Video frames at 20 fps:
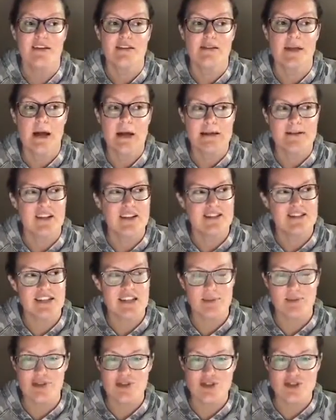Let's
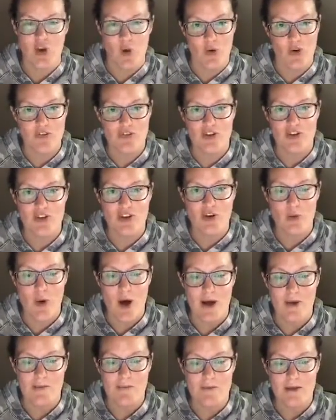keep this going for a little
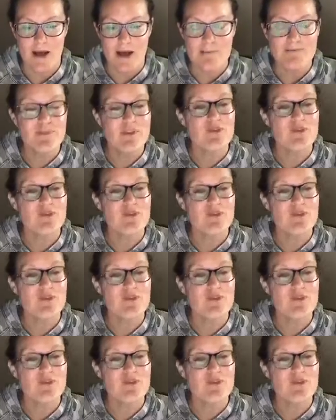while, okay?